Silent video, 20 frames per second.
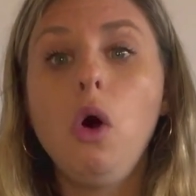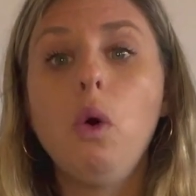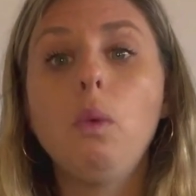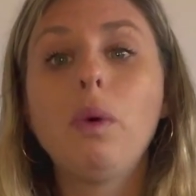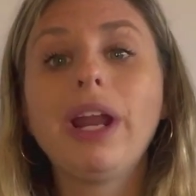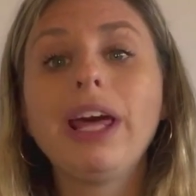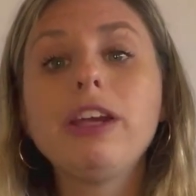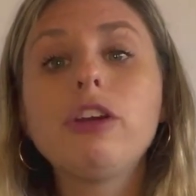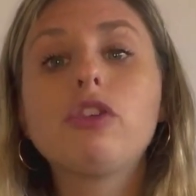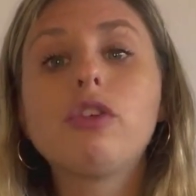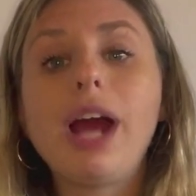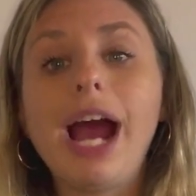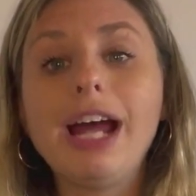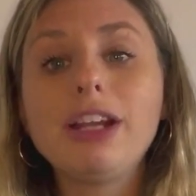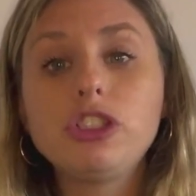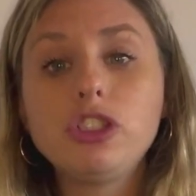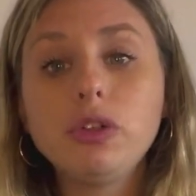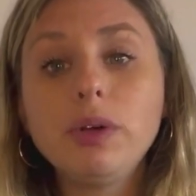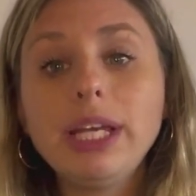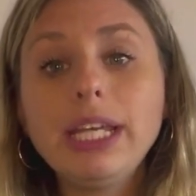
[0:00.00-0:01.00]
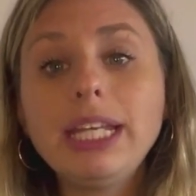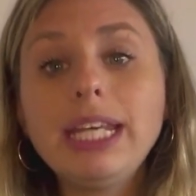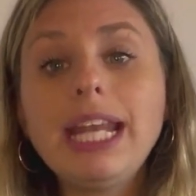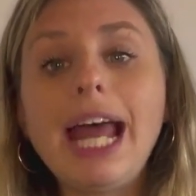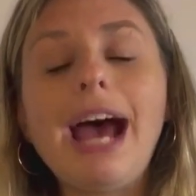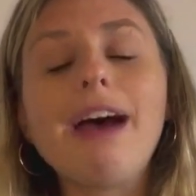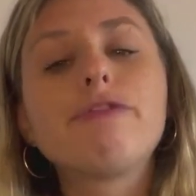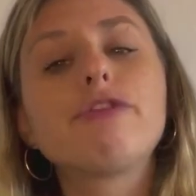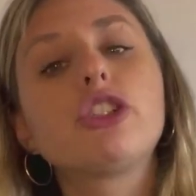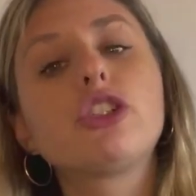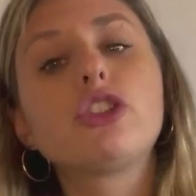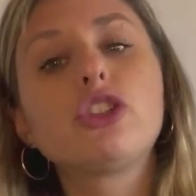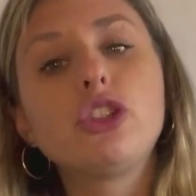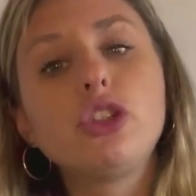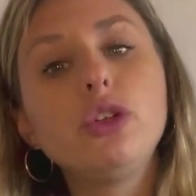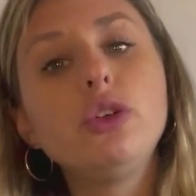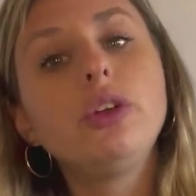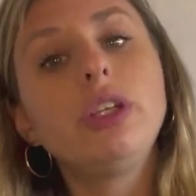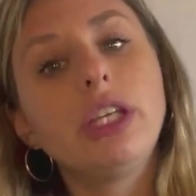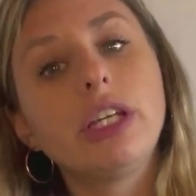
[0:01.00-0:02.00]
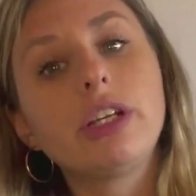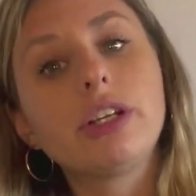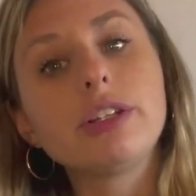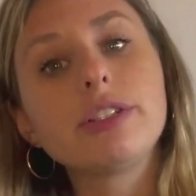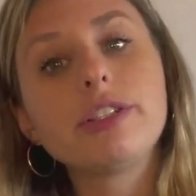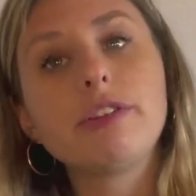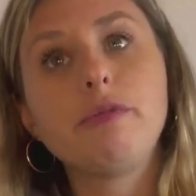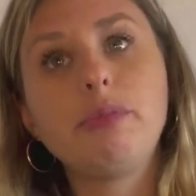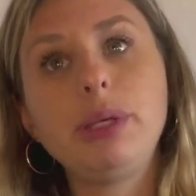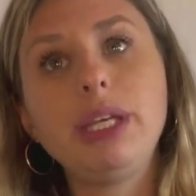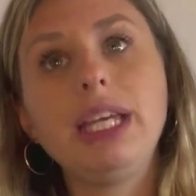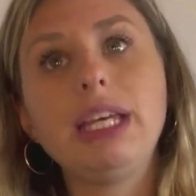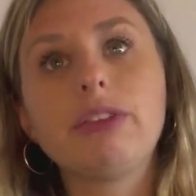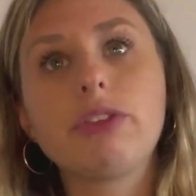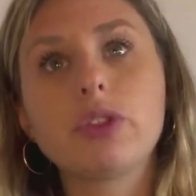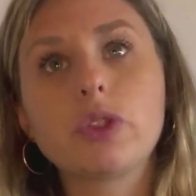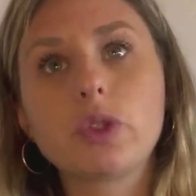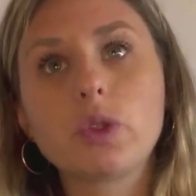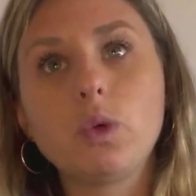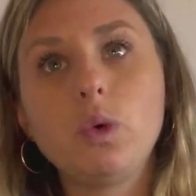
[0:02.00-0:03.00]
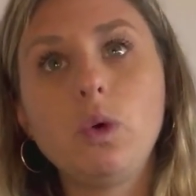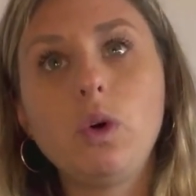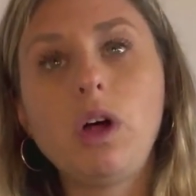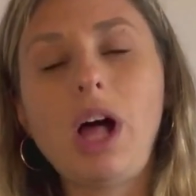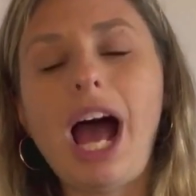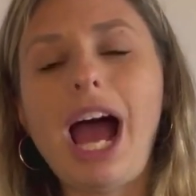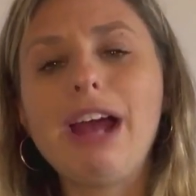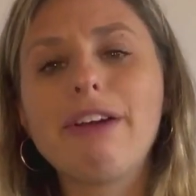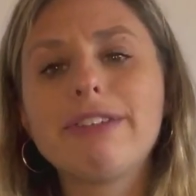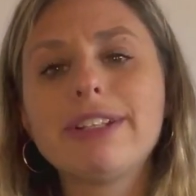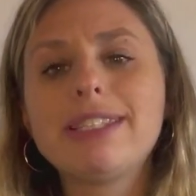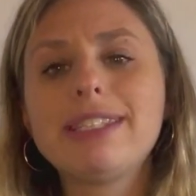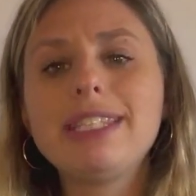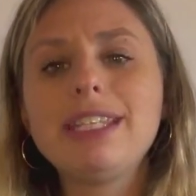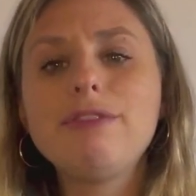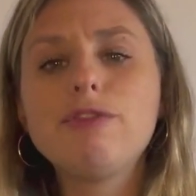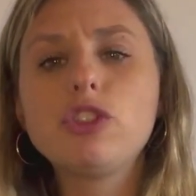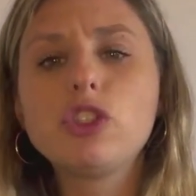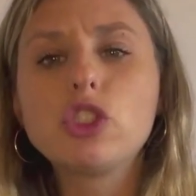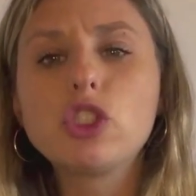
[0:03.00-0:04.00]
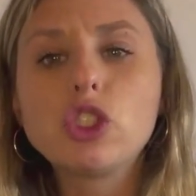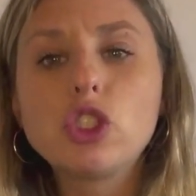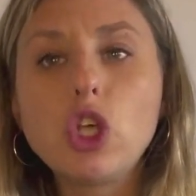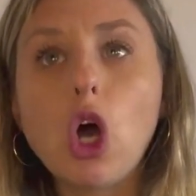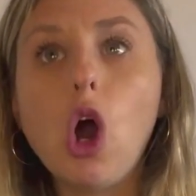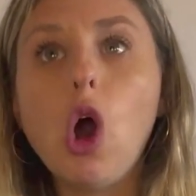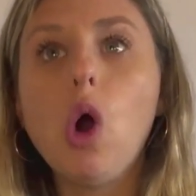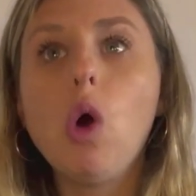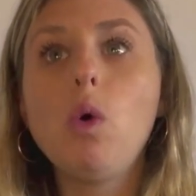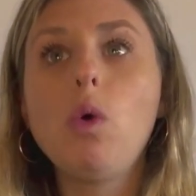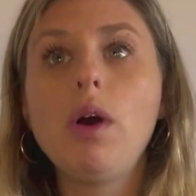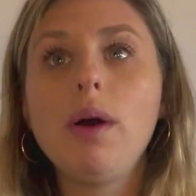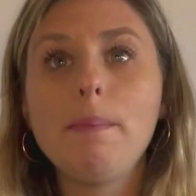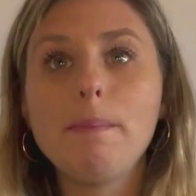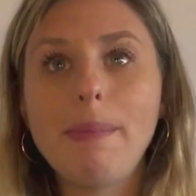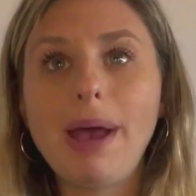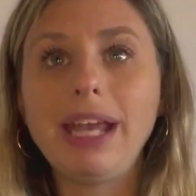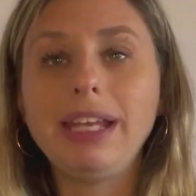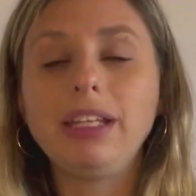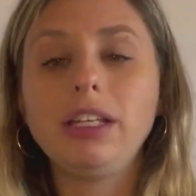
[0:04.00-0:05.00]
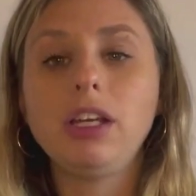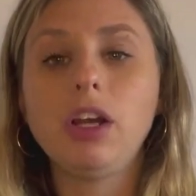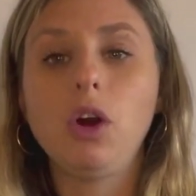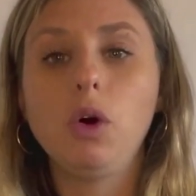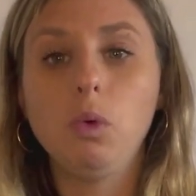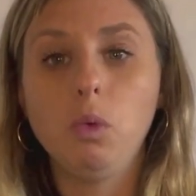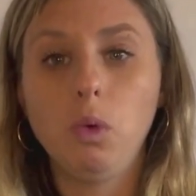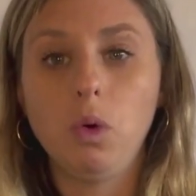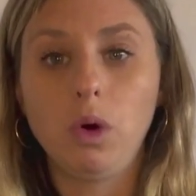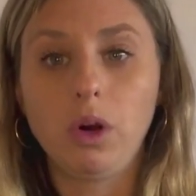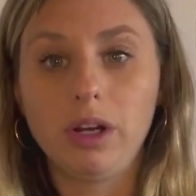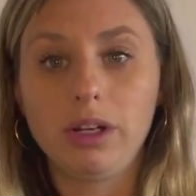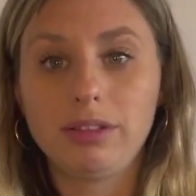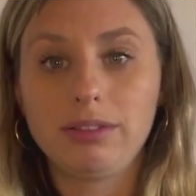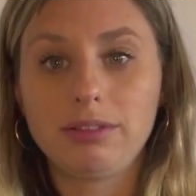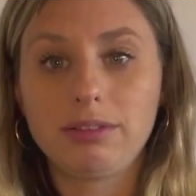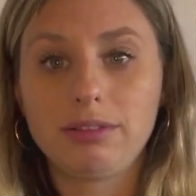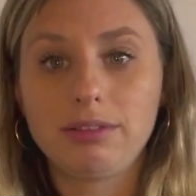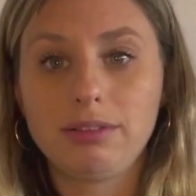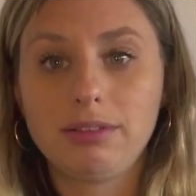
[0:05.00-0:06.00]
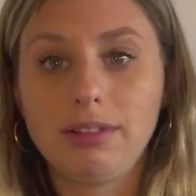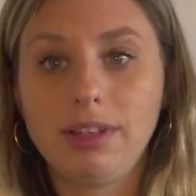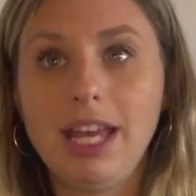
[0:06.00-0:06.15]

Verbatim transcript: When I graduated after two years of being at the school, I received so many awards.